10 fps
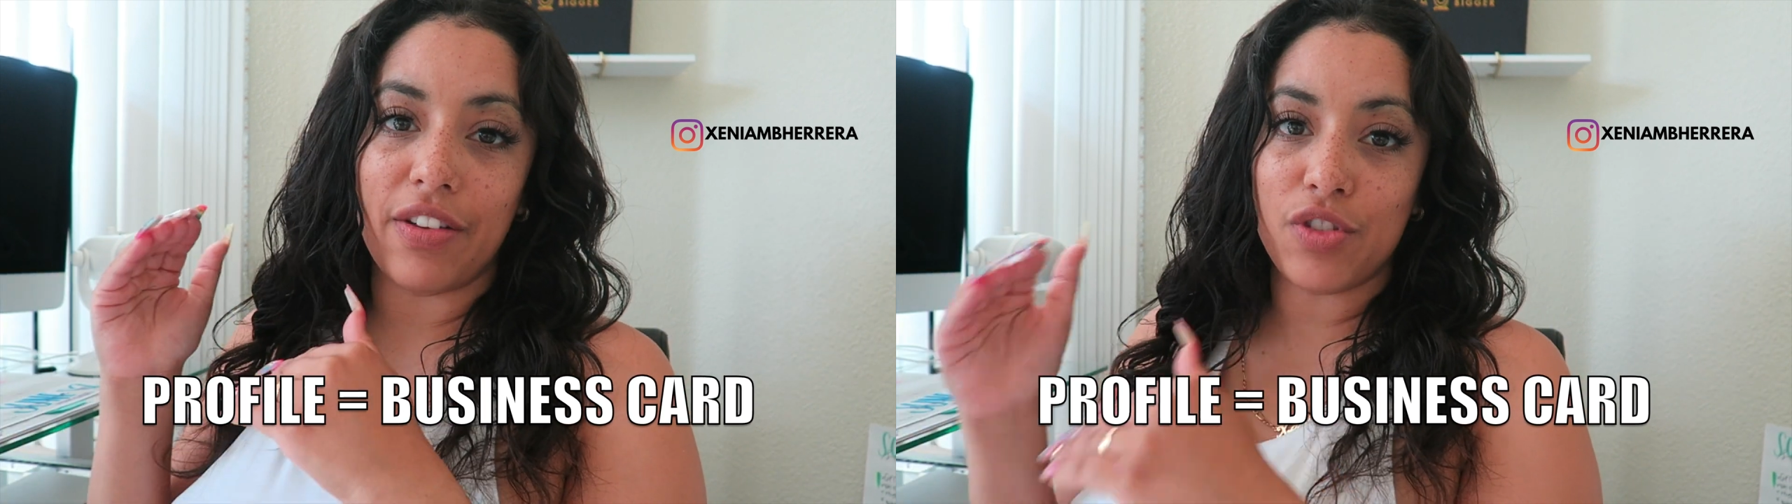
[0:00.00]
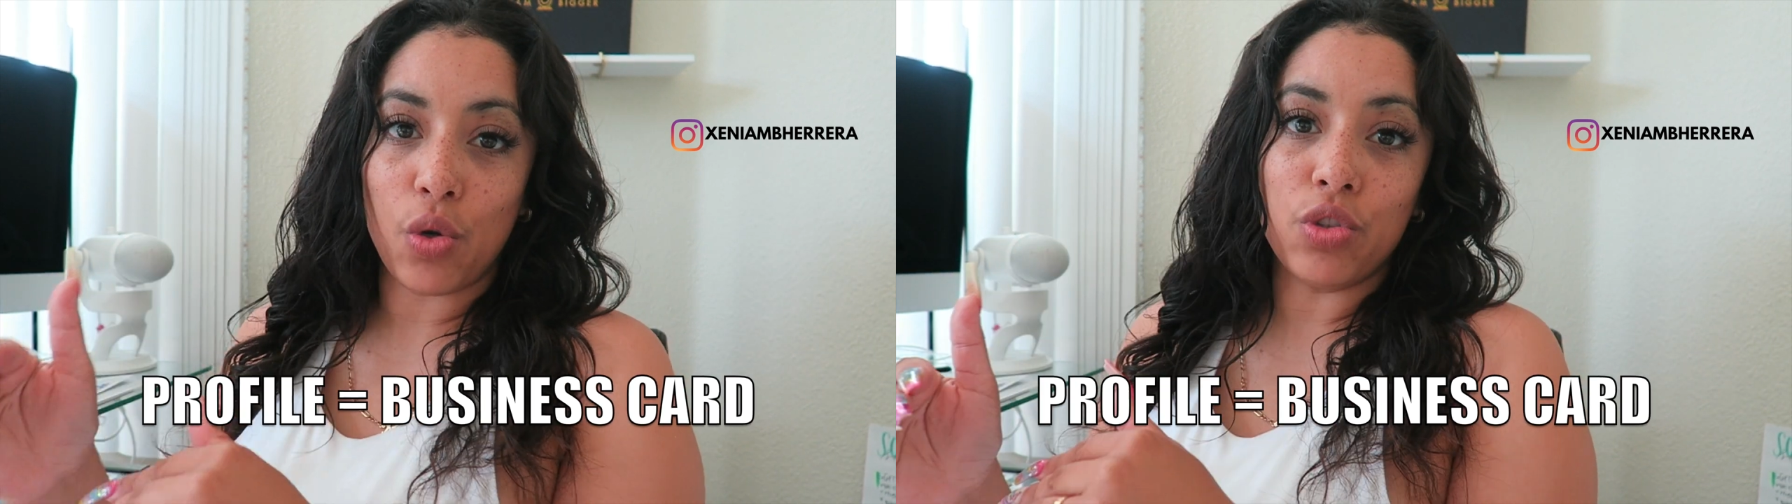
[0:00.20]

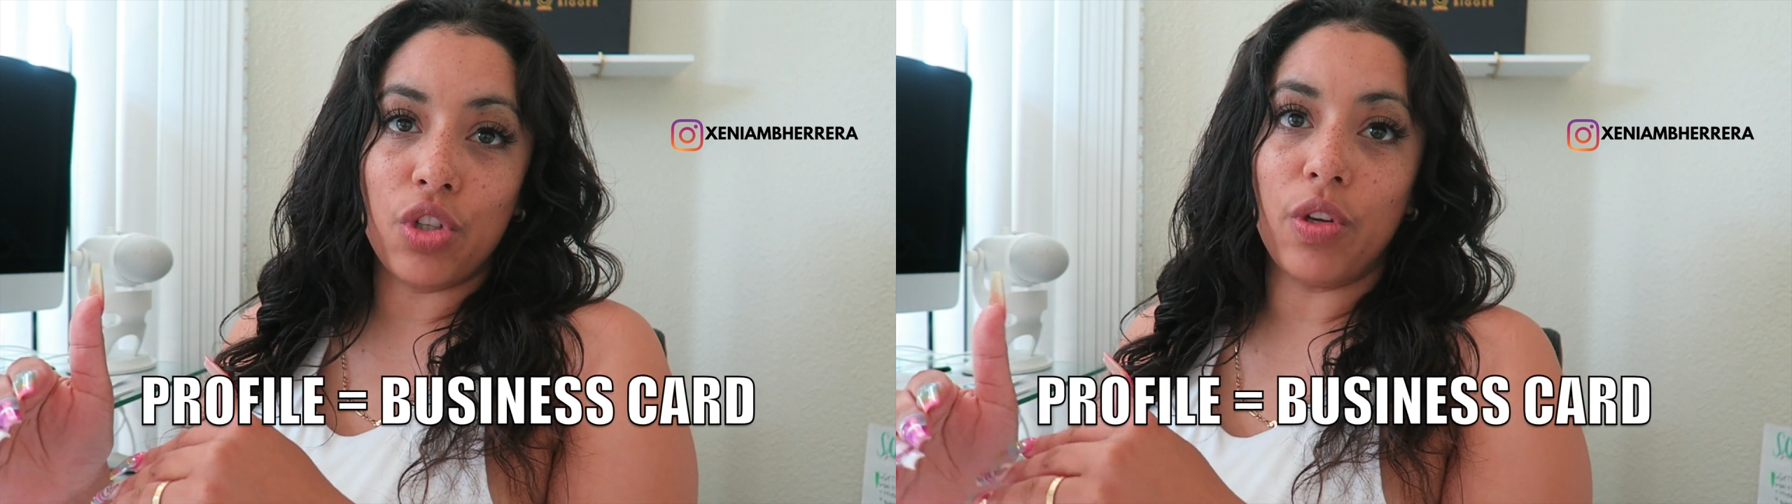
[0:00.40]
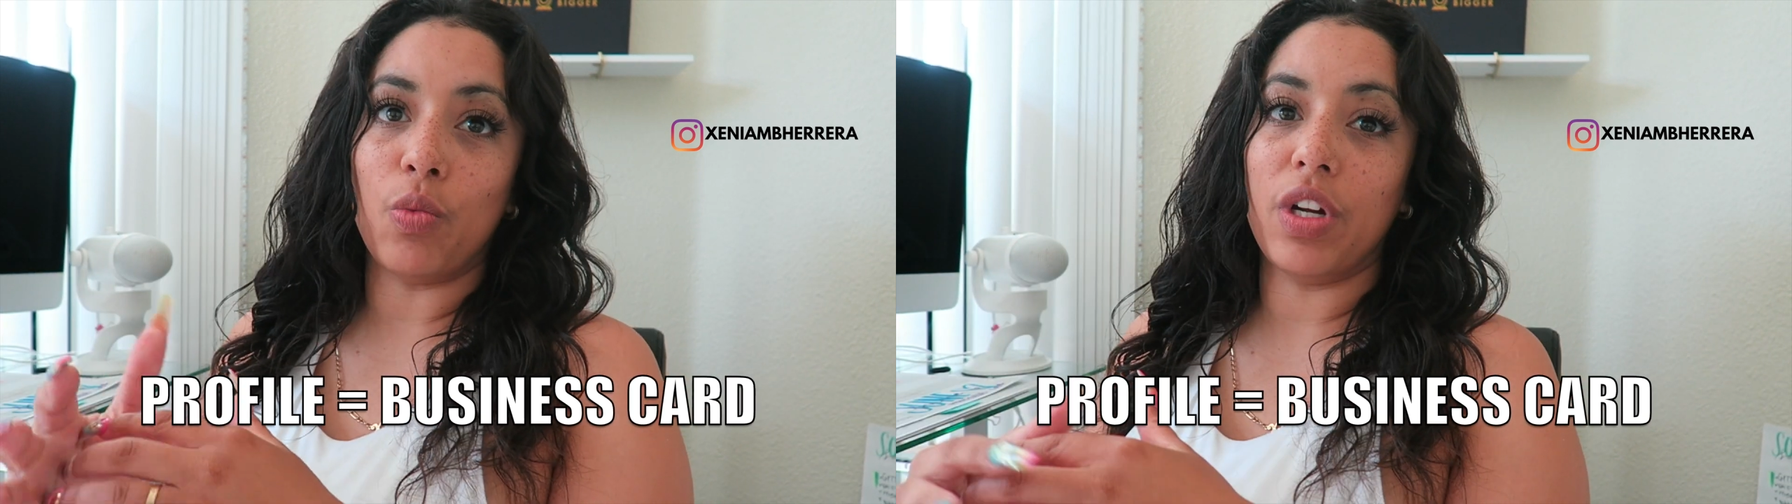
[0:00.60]
I've told
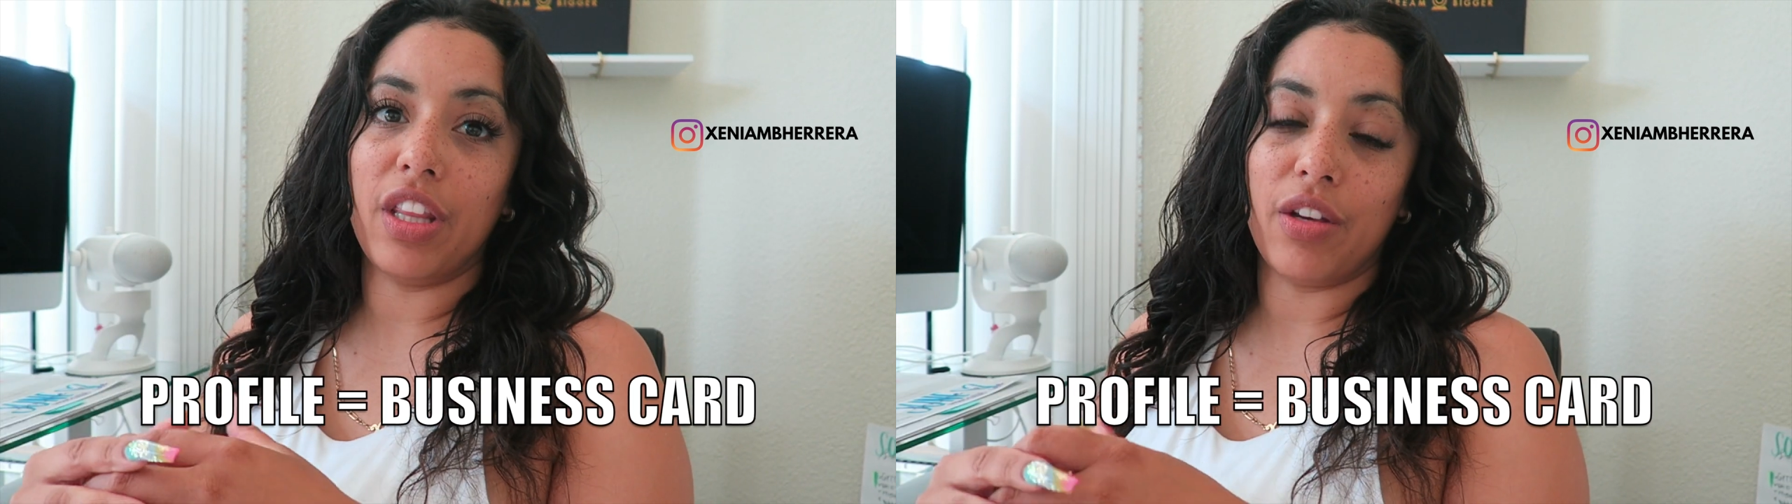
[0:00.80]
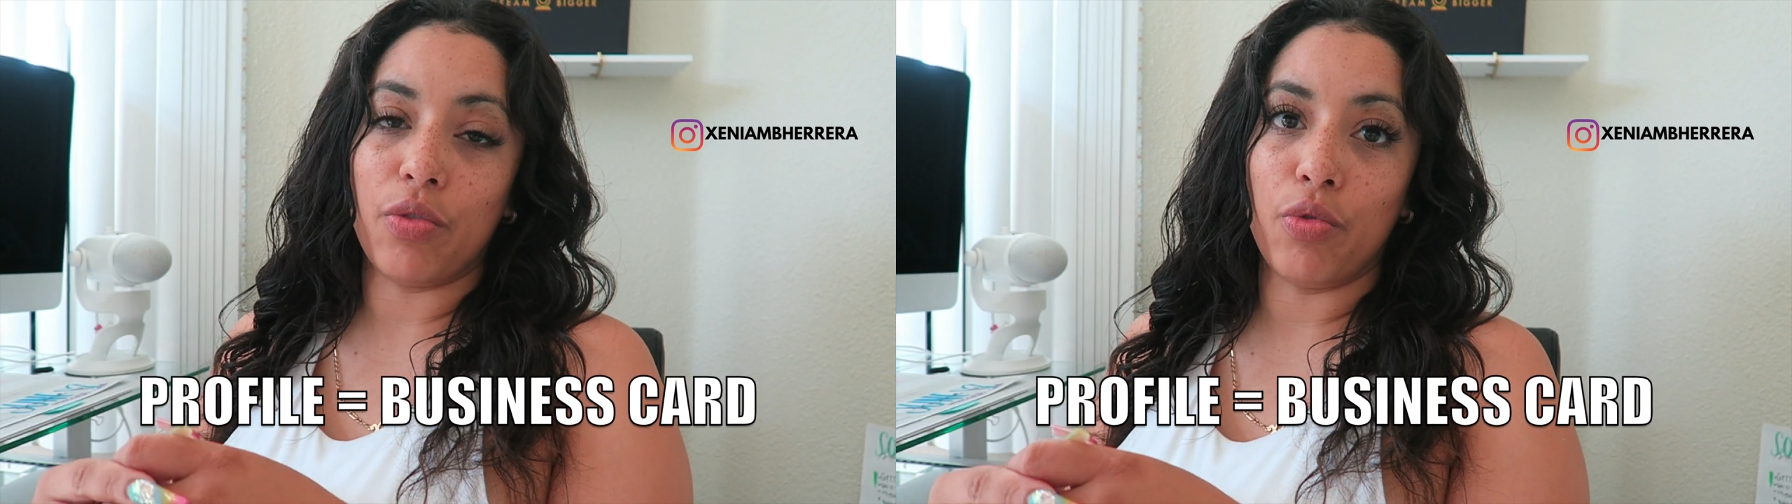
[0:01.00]
you in one
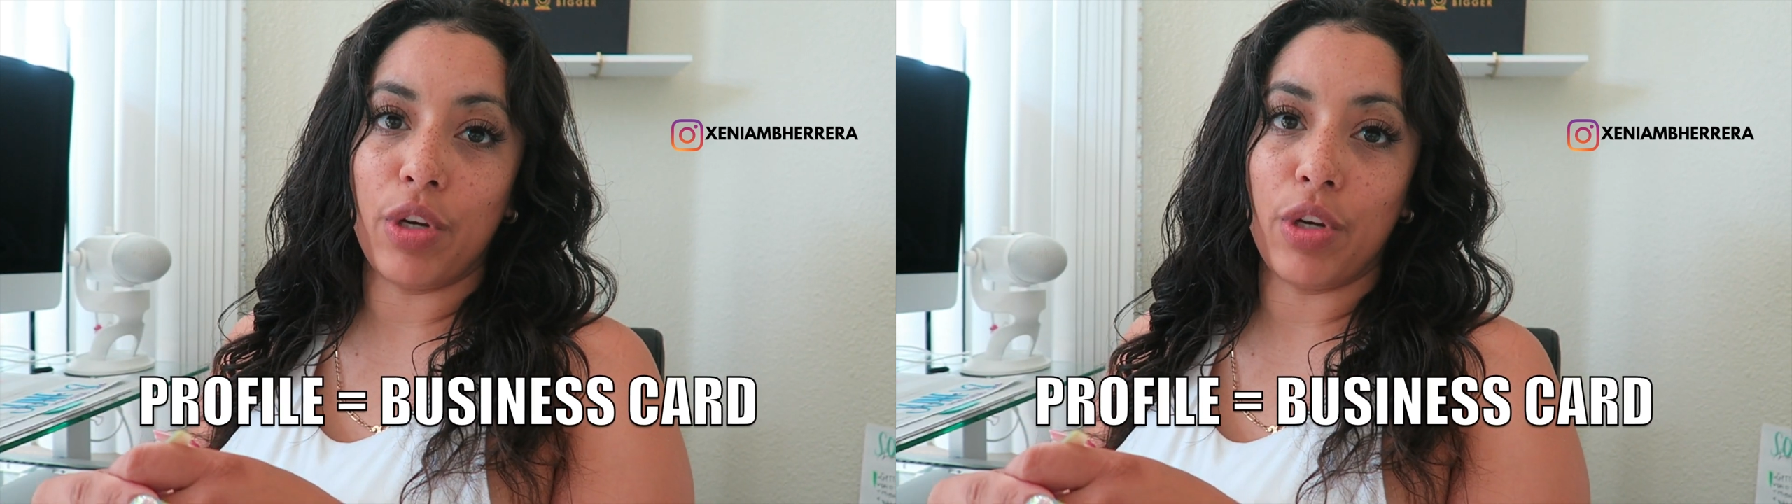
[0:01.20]
of the